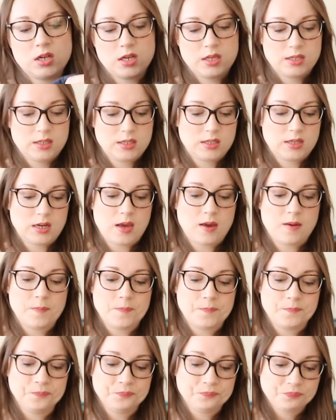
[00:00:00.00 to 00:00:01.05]
just
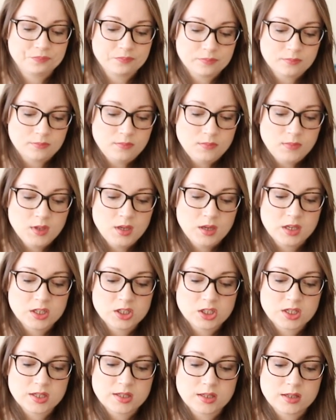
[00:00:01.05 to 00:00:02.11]

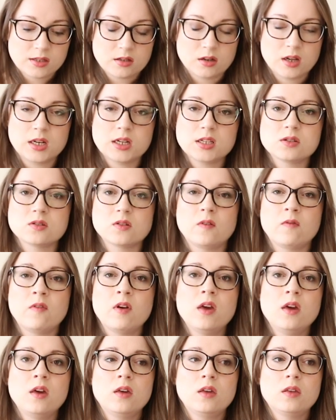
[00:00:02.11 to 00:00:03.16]
a slightly sort of
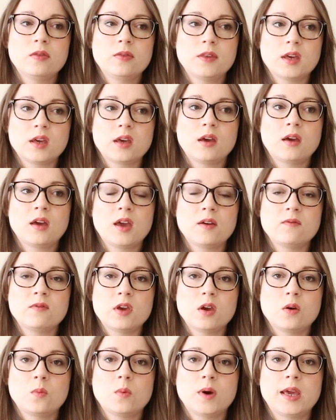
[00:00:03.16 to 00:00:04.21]
thicker,
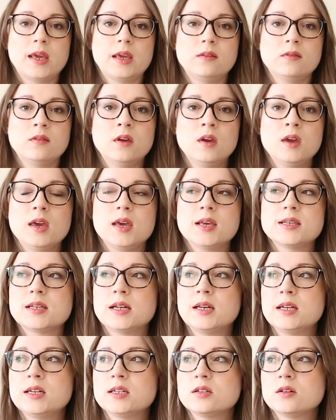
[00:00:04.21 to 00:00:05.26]
heavier weight.
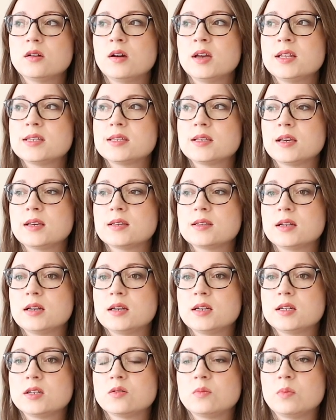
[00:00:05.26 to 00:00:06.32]
I'd say it's a
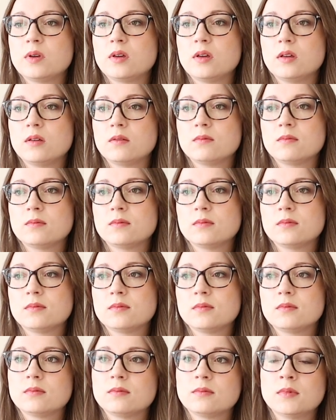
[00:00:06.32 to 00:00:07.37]
little bit,
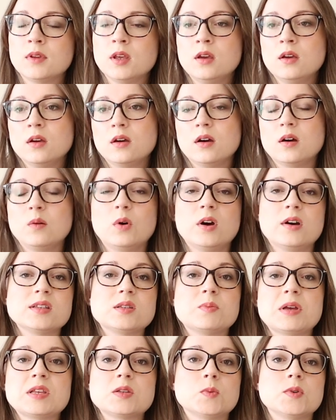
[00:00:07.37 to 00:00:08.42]
well, it
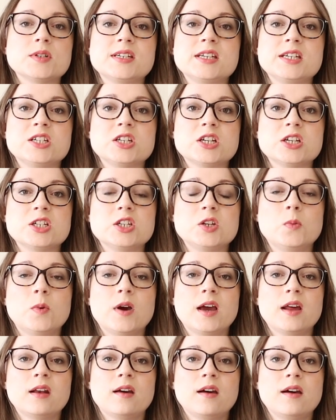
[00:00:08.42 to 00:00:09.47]
depends what t-shirts you
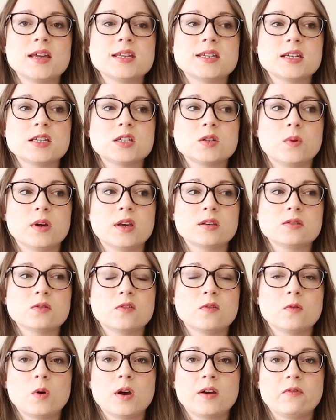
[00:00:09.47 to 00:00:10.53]
wear. Like, I tend to wear
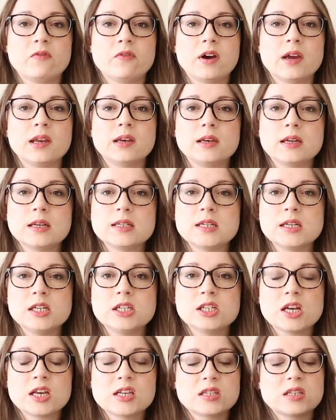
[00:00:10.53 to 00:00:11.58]
sort of quite fine knit
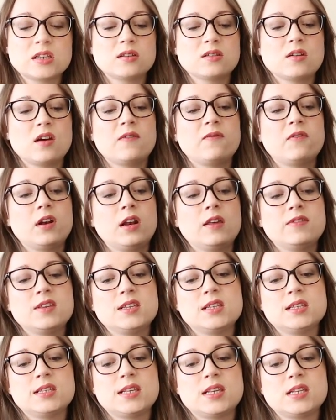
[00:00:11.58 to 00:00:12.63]
t-shirts, so I feel like
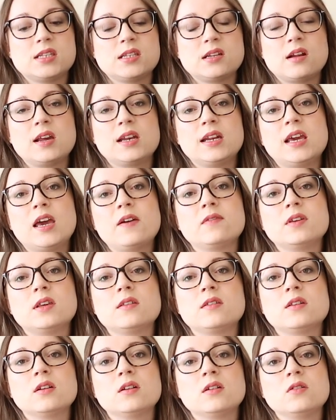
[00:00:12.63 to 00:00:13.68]
this is slightly
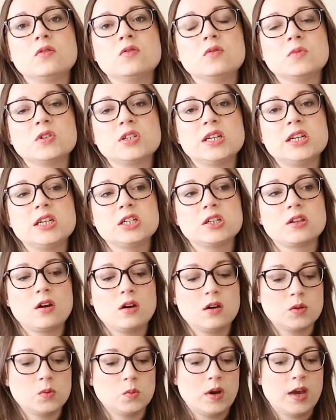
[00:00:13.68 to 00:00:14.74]
heavier than a normal t-shirt that
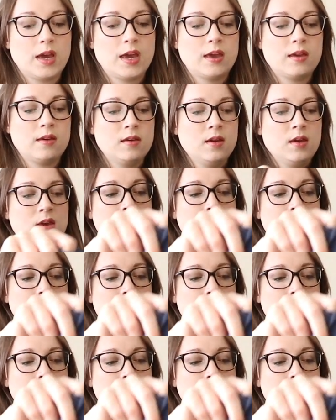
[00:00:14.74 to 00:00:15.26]
I'd wear,